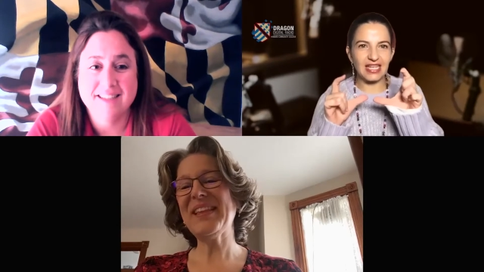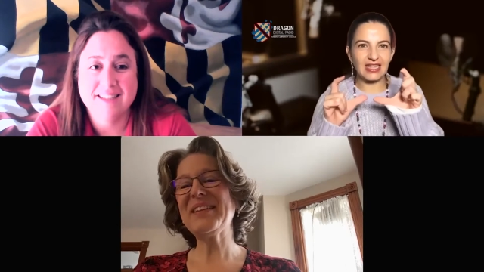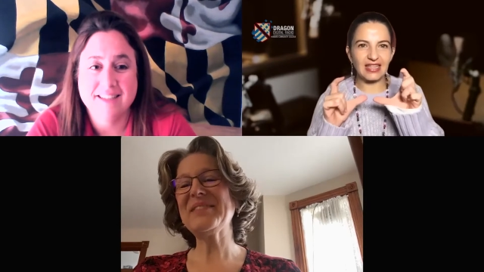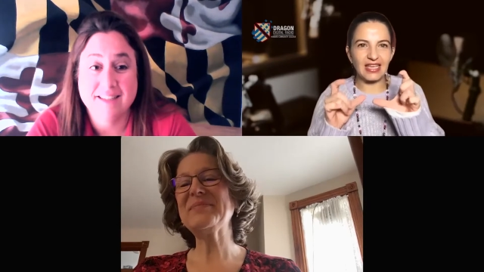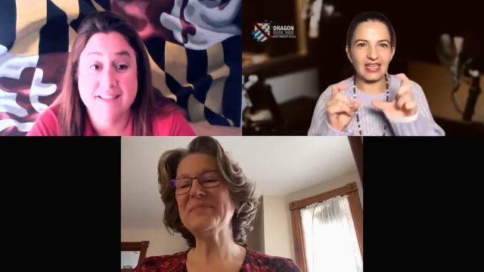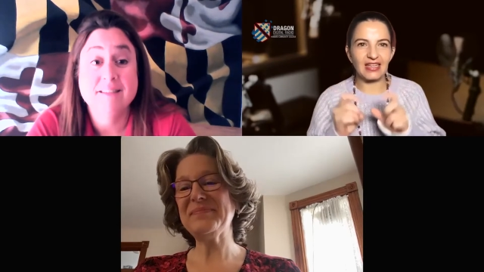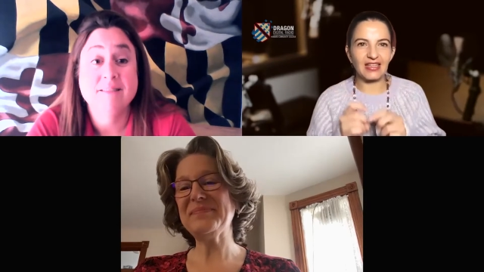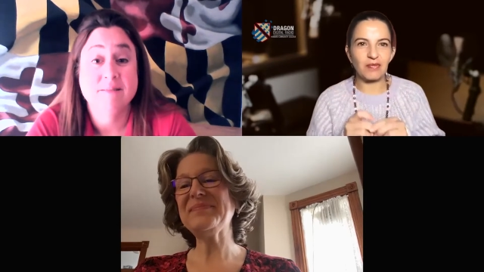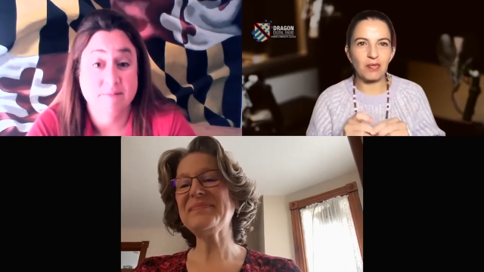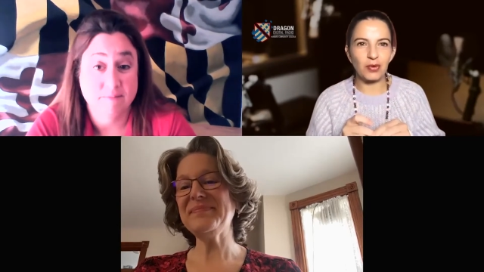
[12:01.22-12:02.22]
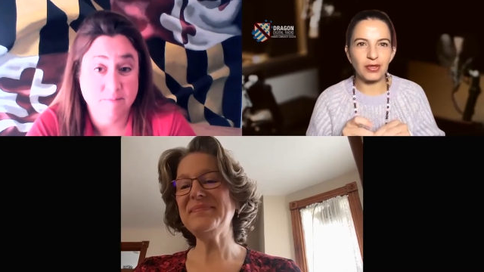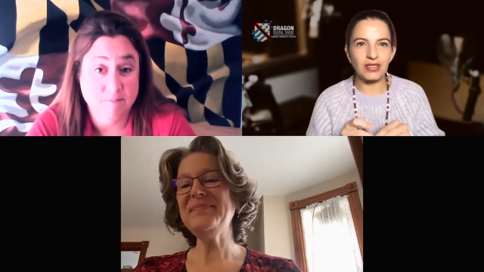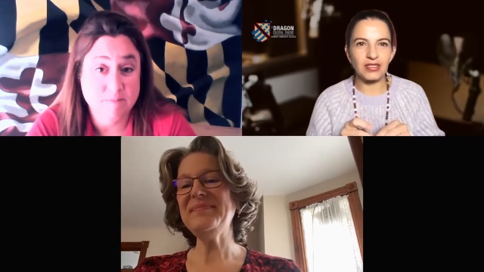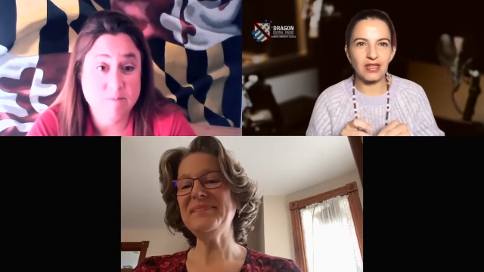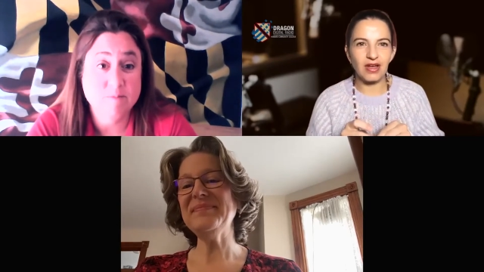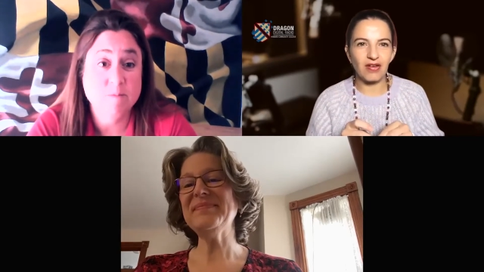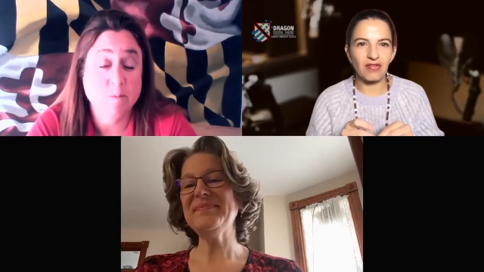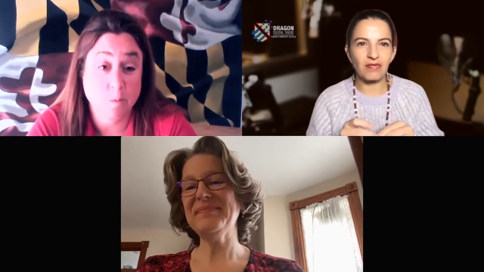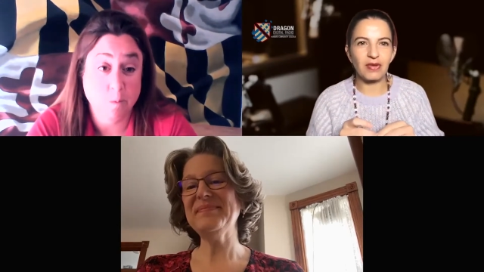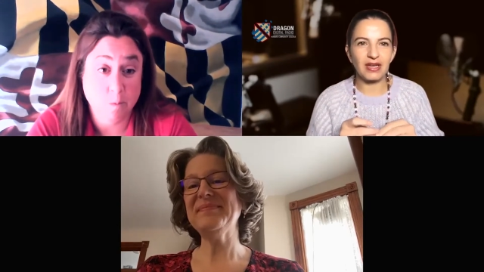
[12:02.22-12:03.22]
Speaker 1: at the end and the importance of
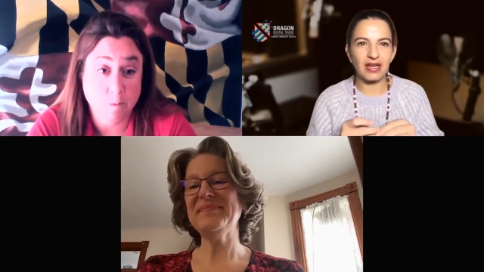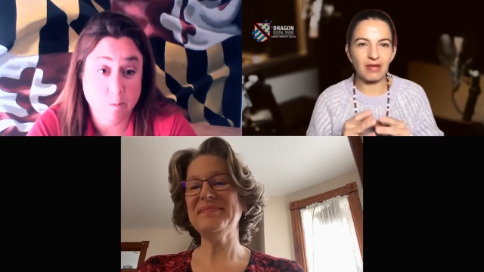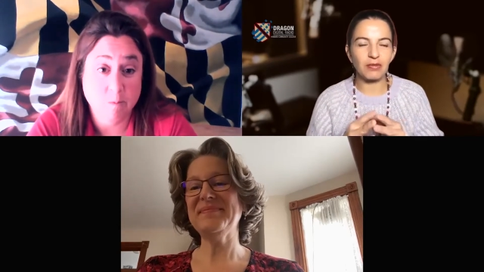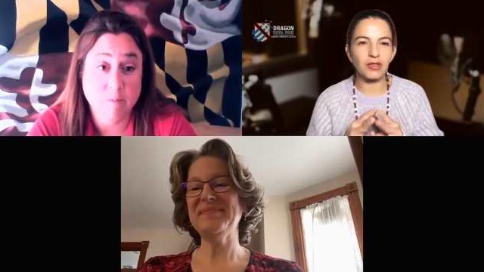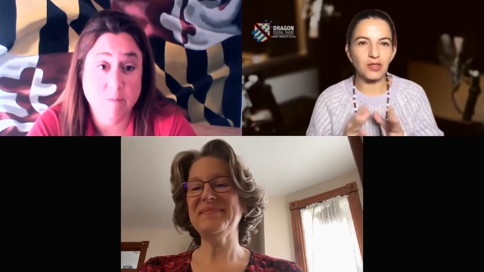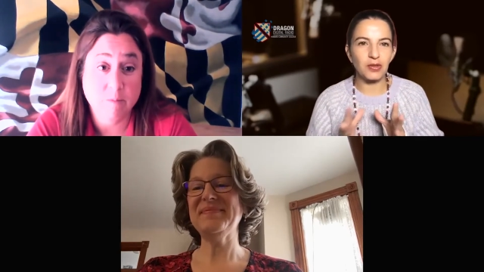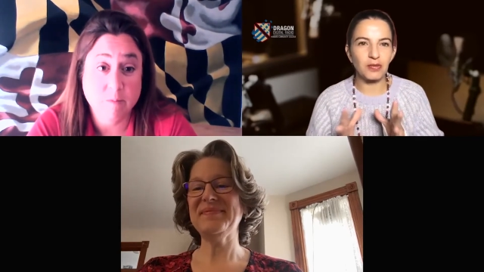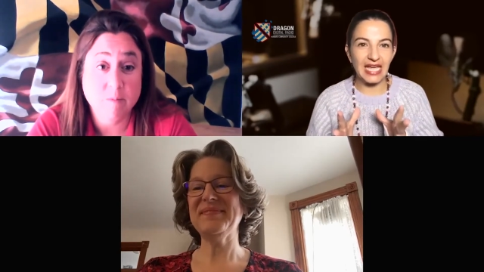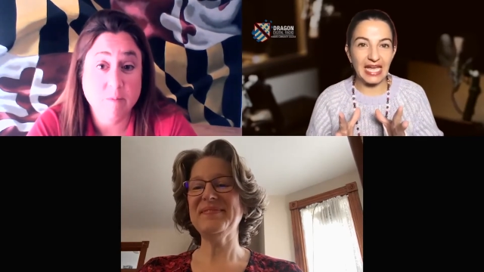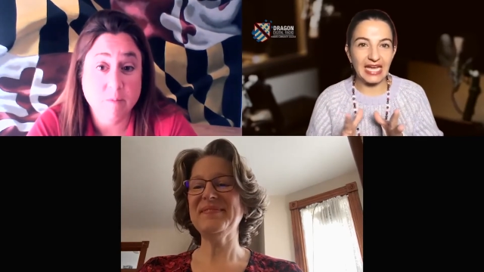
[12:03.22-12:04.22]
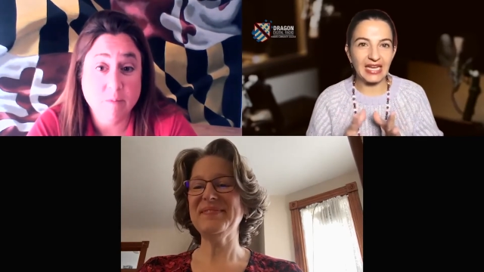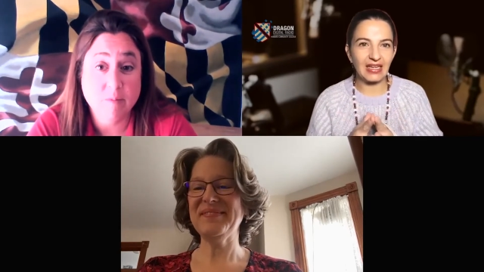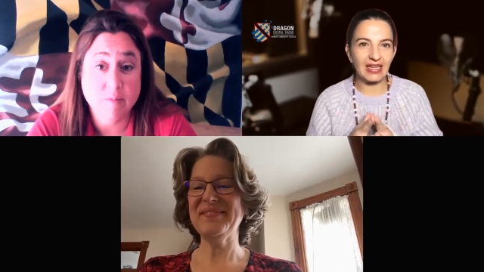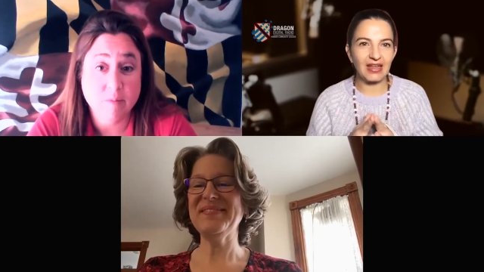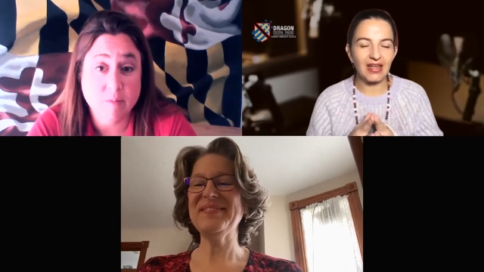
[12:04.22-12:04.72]
being able to obtain it.